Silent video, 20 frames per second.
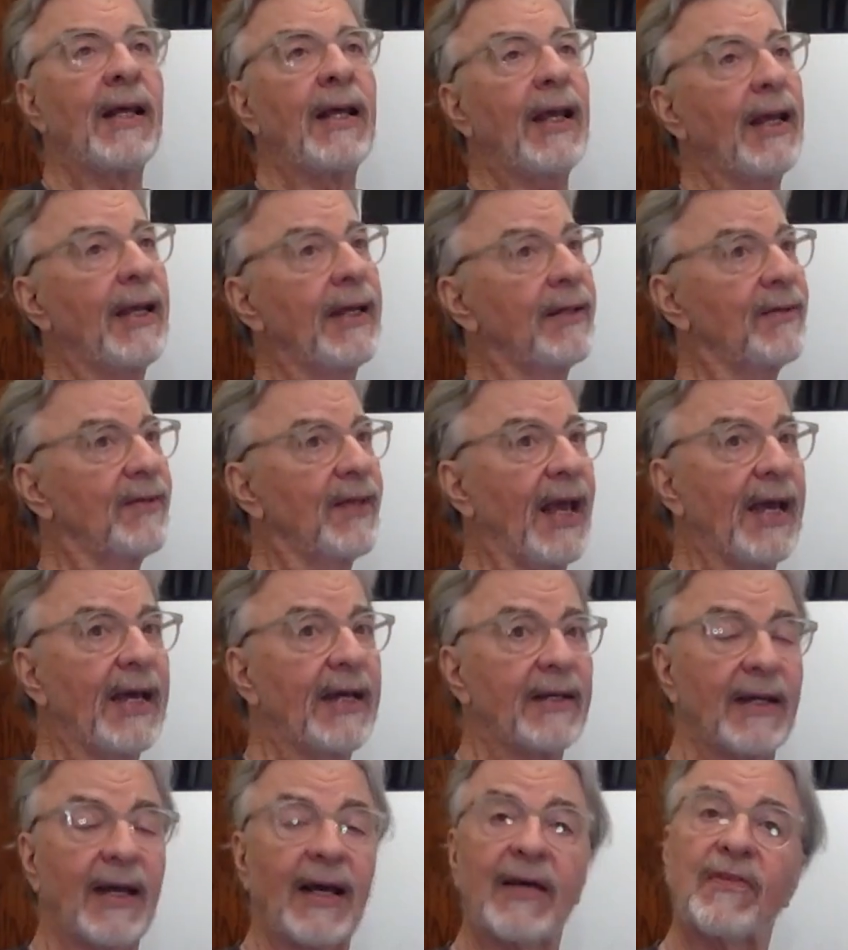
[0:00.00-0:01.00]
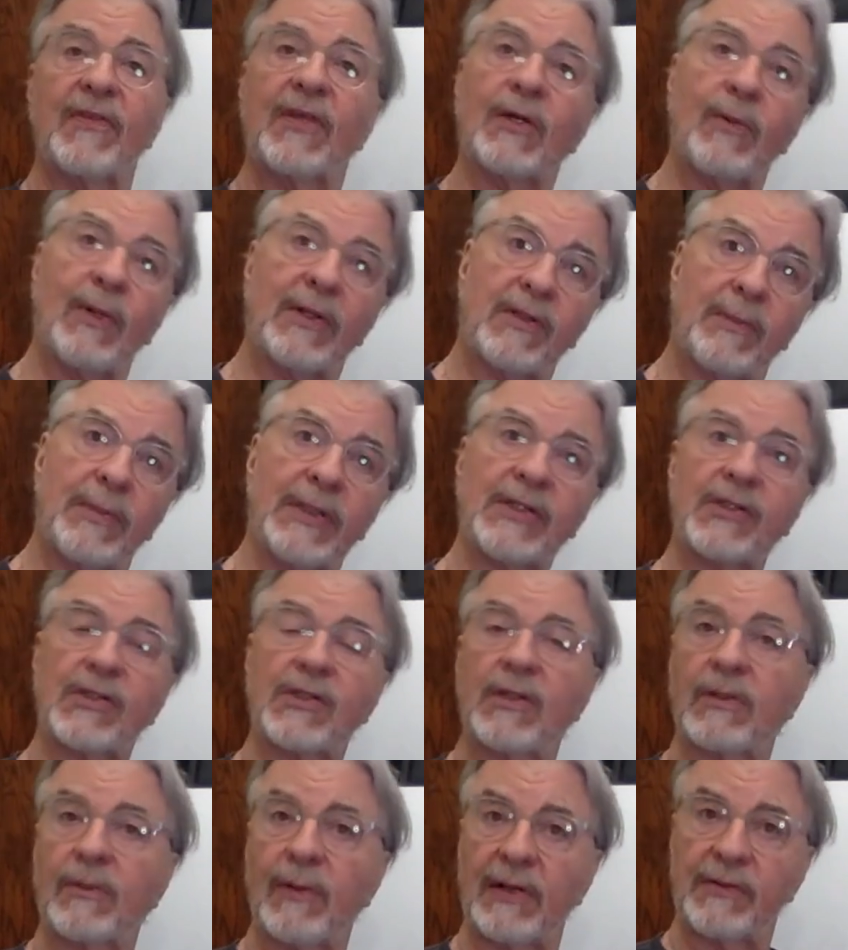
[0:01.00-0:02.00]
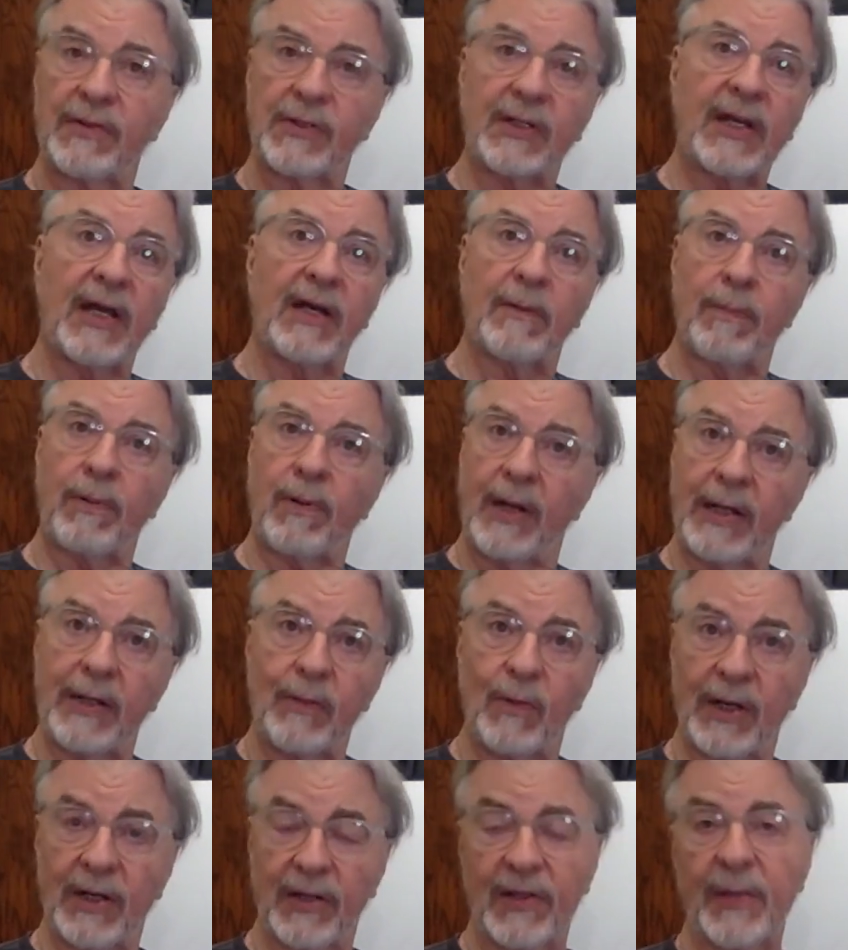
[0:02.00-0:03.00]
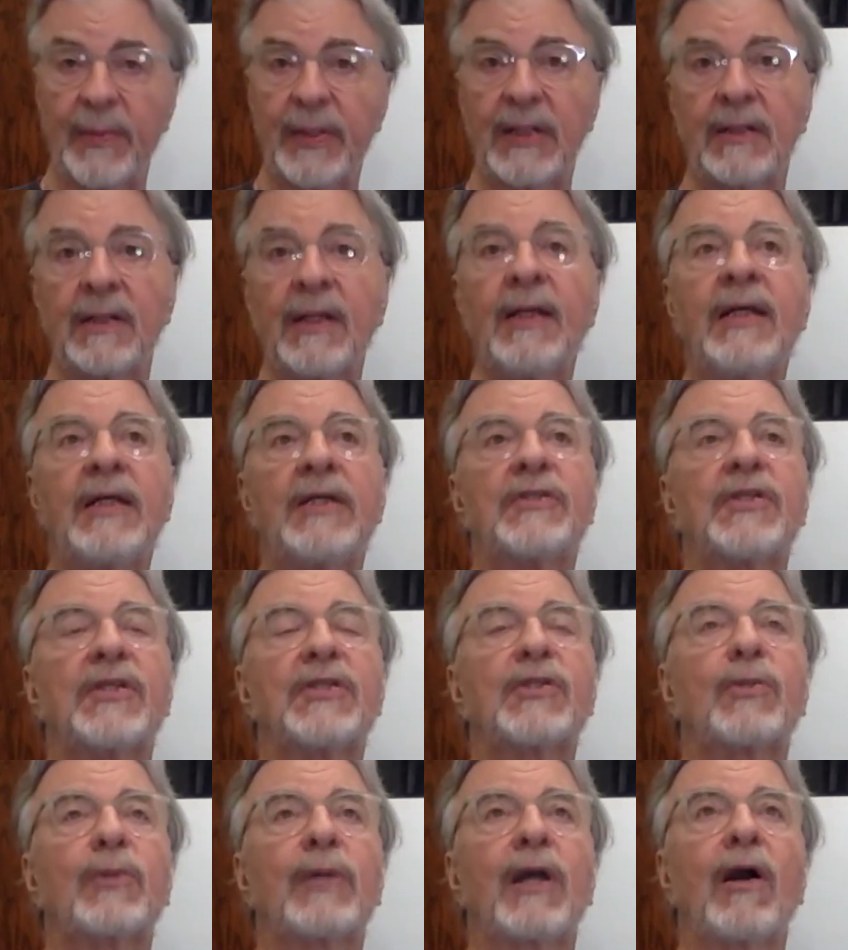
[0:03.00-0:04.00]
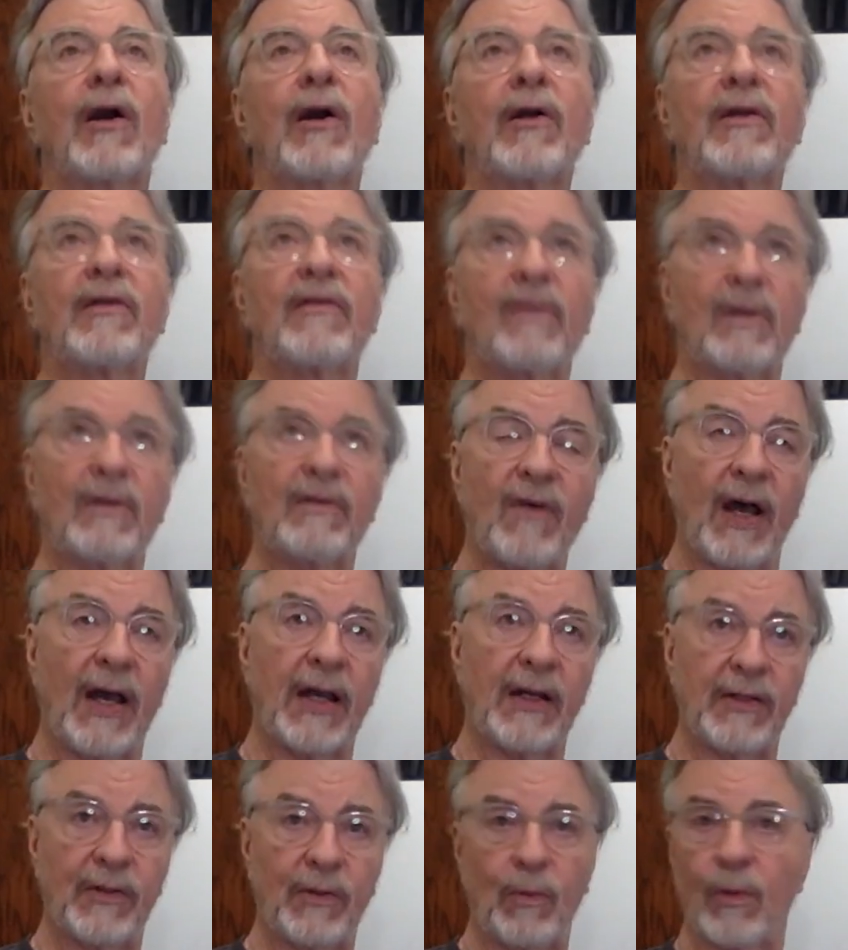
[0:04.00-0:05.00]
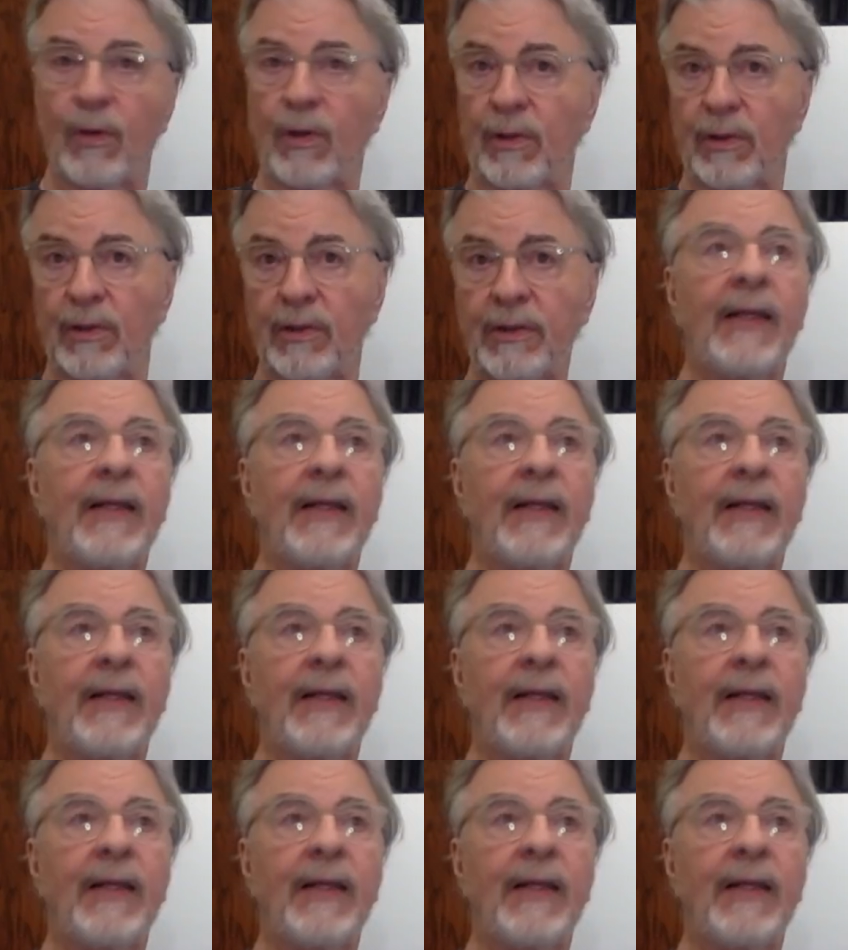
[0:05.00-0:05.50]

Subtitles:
And that, I think, we have to kind of play with. I mean, since we are in a very violent world,